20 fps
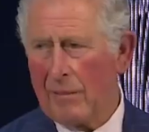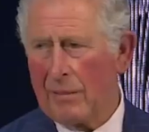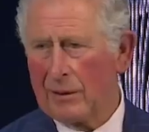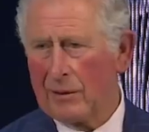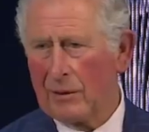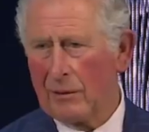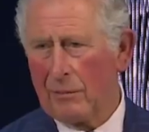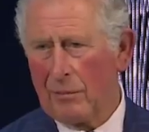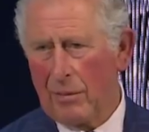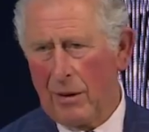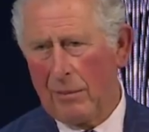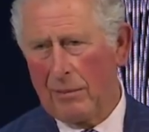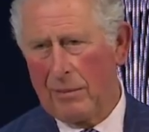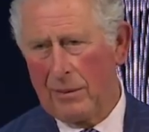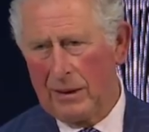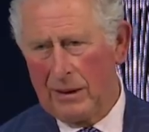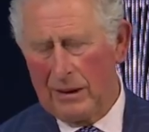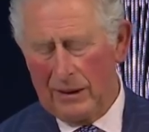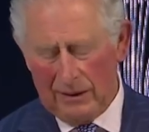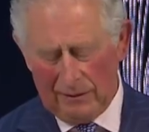capital
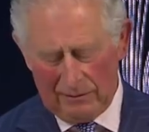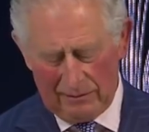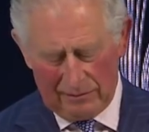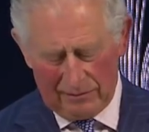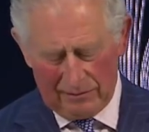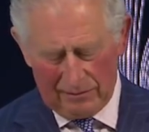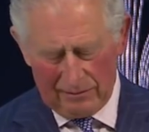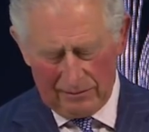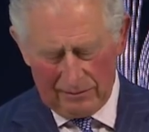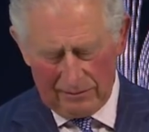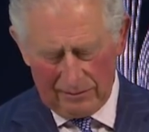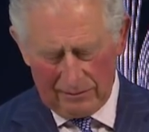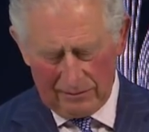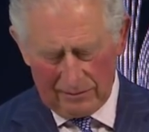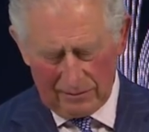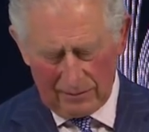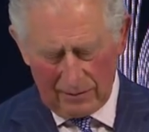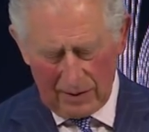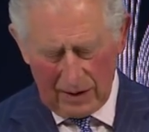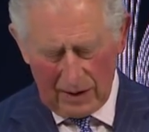properly,
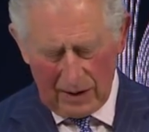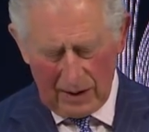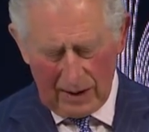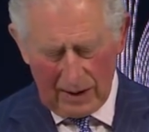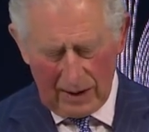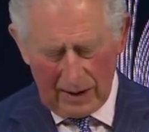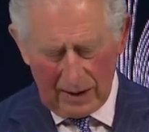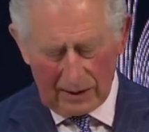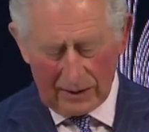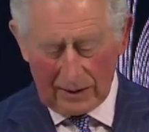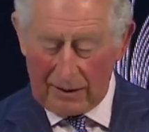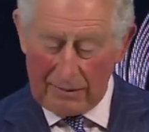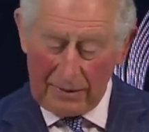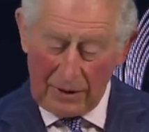as